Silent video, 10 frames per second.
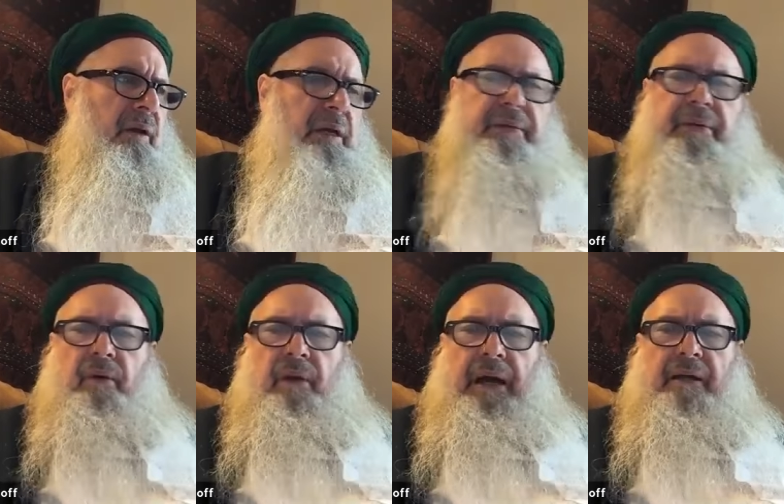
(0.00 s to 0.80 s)
Even
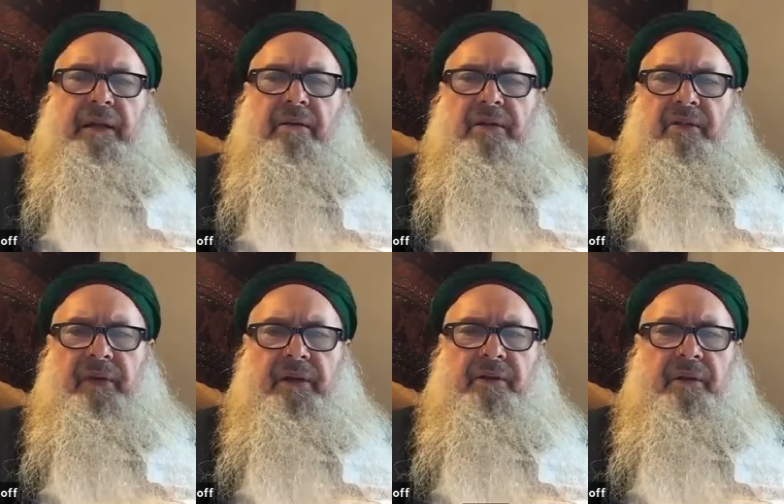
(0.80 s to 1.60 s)
though lockdown is
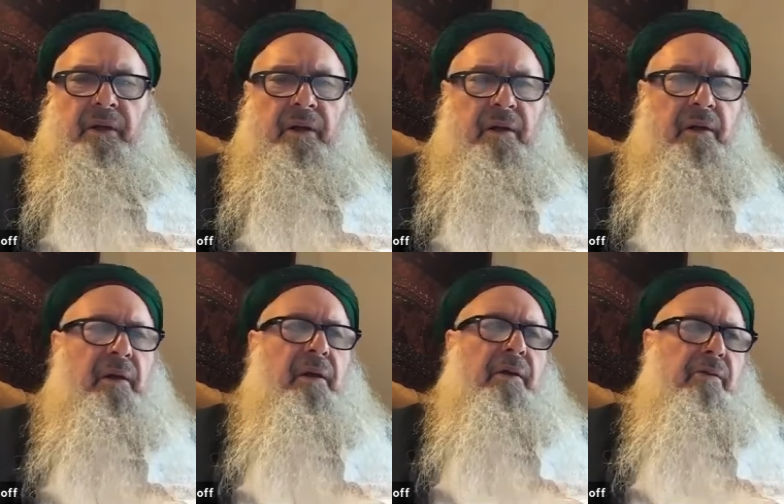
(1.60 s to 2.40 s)
finishing,
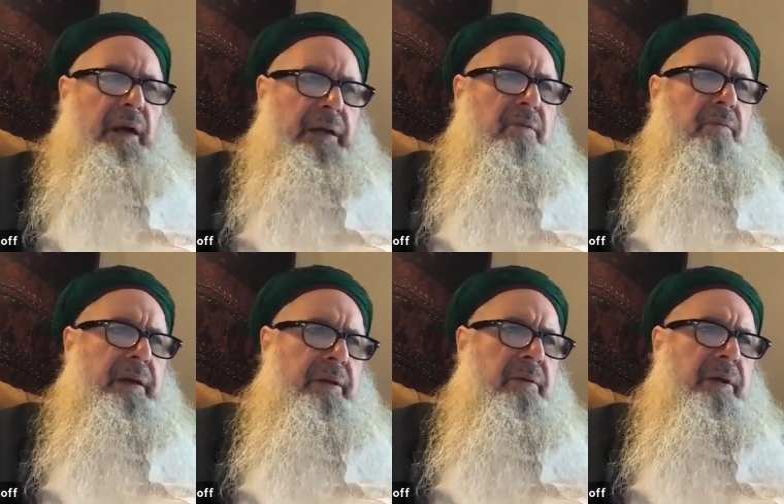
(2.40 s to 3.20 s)
try to
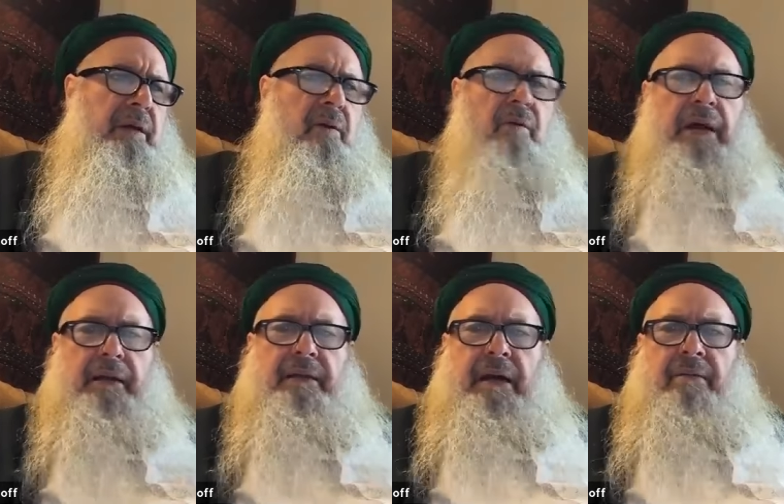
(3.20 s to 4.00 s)
make your ego
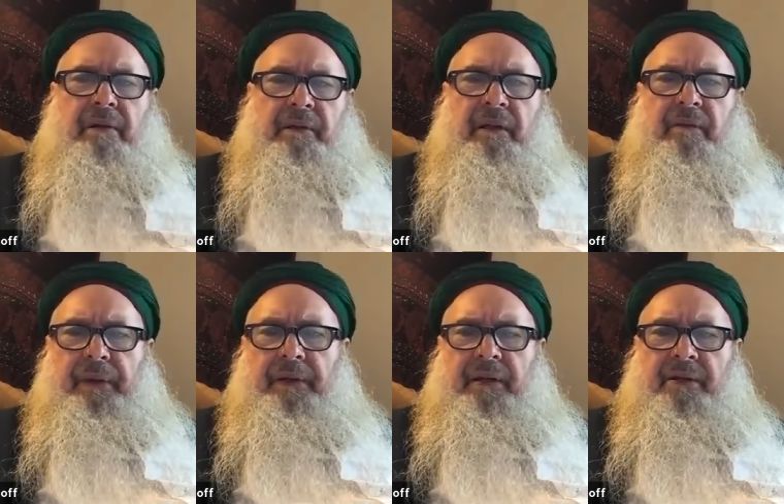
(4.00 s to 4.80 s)
lock down a little
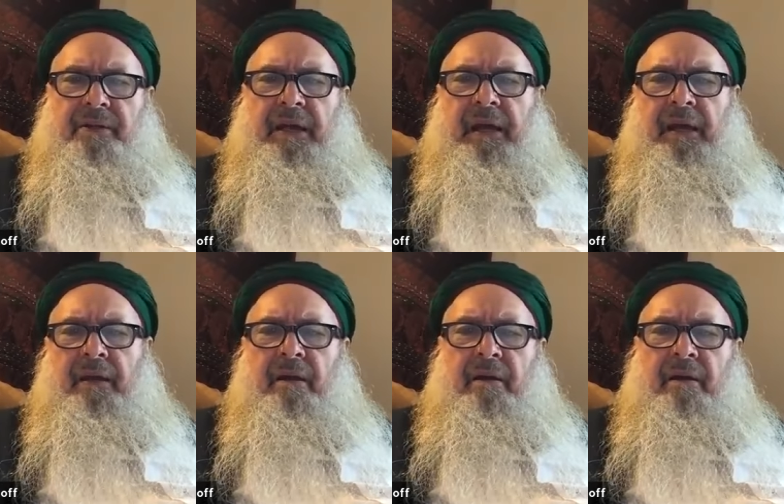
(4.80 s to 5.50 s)
bit each day.